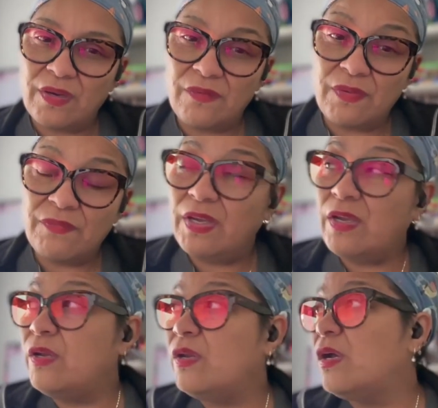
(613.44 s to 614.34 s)
of
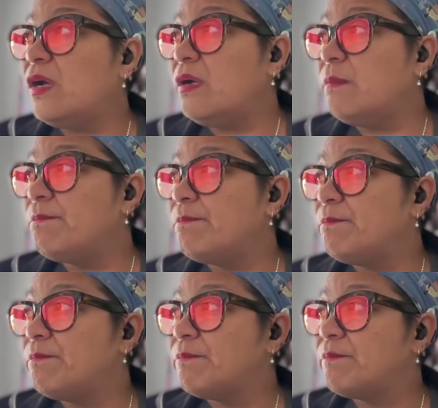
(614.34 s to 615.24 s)
even
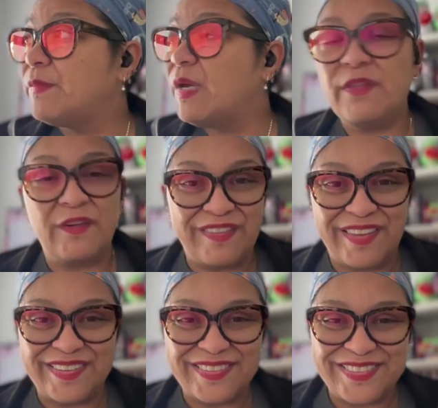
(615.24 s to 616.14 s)
other
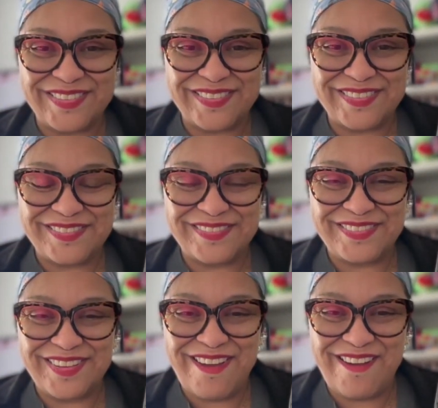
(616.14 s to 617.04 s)
things.
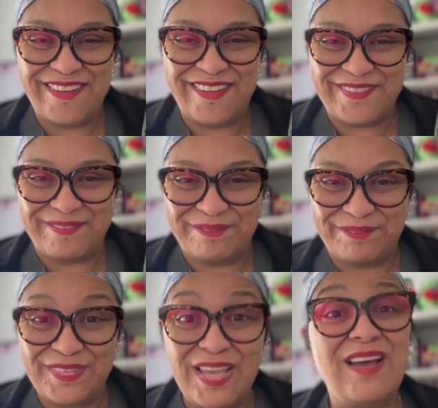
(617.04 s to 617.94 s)
All right, y'all.
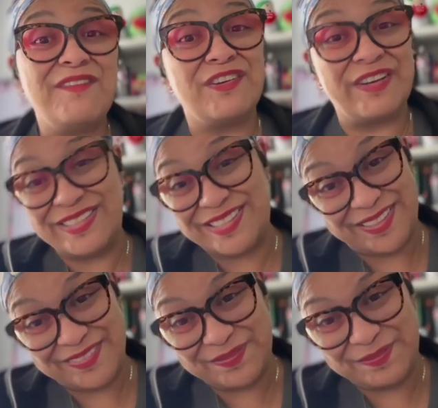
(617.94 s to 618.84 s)
Have a great day.